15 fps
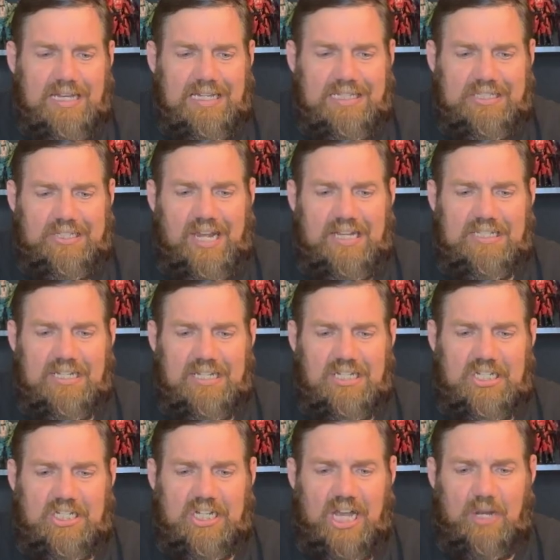Jason
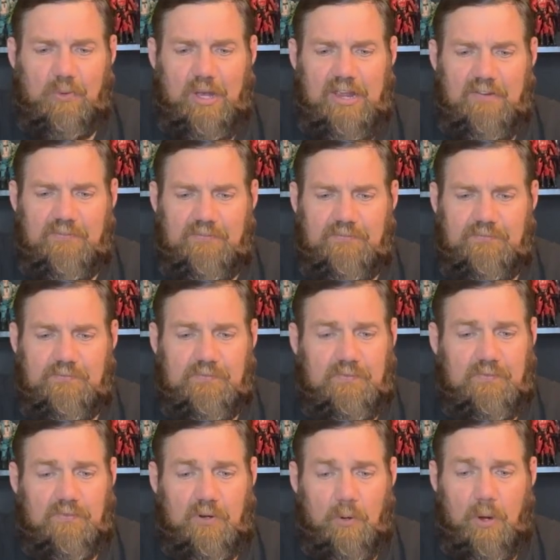Shockwave
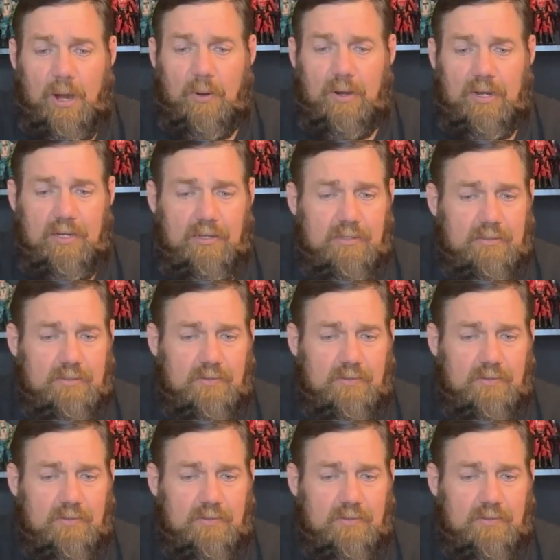Ferreira.